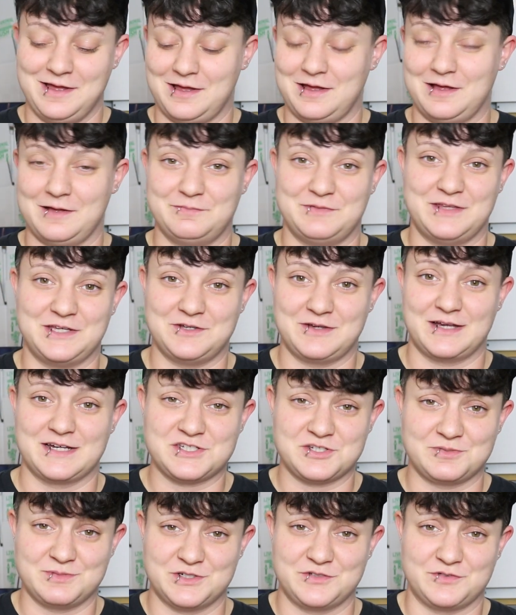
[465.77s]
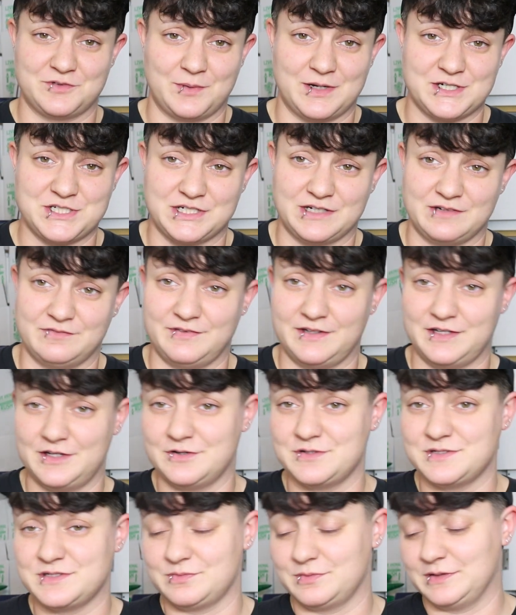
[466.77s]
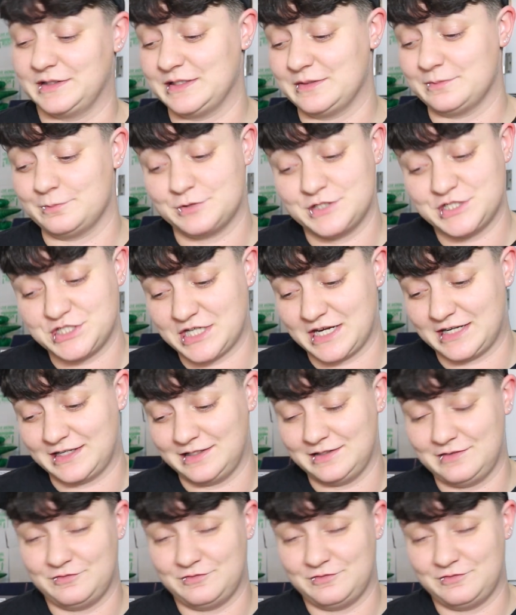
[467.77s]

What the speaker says: Thank you guys so much for watching our videos. Really appreciate it.